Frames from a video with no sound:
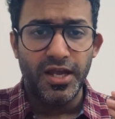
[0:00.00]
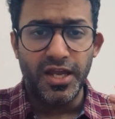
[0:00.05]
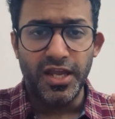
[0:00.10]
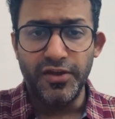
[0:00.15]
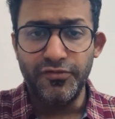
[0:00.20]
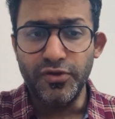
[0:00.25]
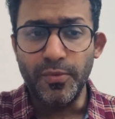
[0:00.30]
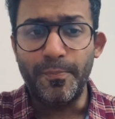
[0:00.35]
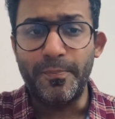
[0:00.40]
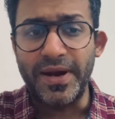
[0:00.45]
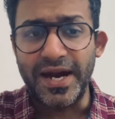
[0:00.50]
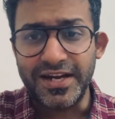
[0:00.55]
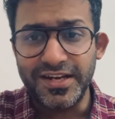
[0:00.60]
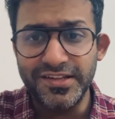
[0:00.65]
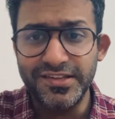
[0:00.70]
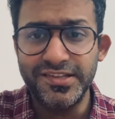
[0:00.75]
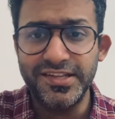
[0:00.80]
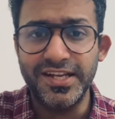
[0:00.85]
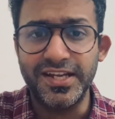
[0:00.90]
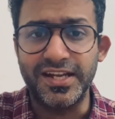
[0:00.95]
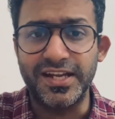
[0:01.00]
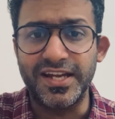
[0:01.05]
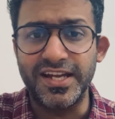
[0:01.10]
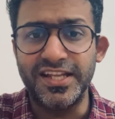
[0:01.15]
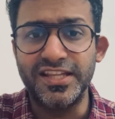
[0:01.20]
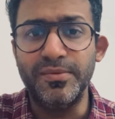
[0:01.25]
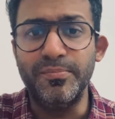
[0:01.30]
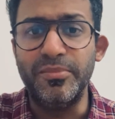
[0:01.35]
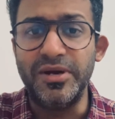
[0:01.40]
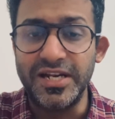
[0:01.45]
If you're practicing
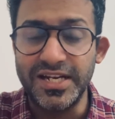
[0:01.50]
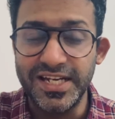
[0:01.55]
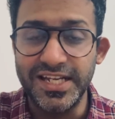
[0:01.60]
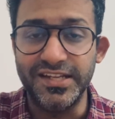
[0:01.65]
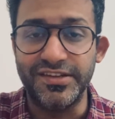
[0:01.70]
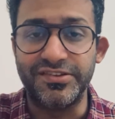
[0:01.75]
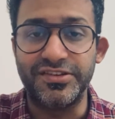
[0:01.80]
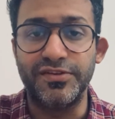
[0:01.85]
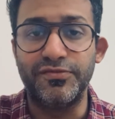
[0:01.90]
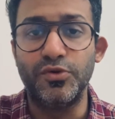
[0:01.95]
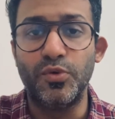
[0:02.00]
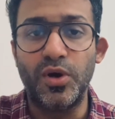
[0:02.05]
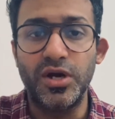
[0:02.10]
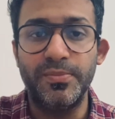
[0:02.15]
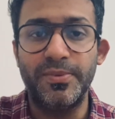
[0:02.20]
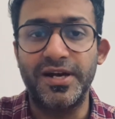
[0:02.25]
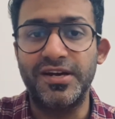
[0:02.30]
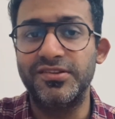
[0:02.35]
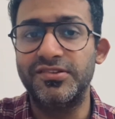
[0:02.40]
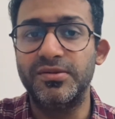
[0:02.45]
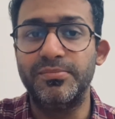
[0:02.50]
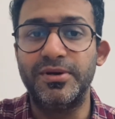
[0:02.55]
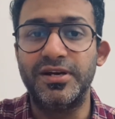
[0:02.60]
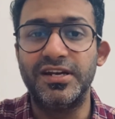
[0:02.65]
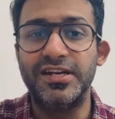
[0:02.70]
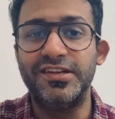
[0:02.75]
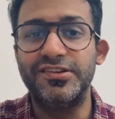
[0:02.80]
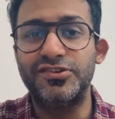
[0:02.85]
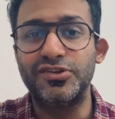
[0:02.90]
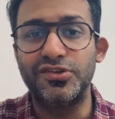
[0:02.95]
in the Middle East, if you want to practice in the
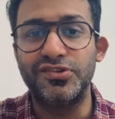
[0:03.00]
Middle East,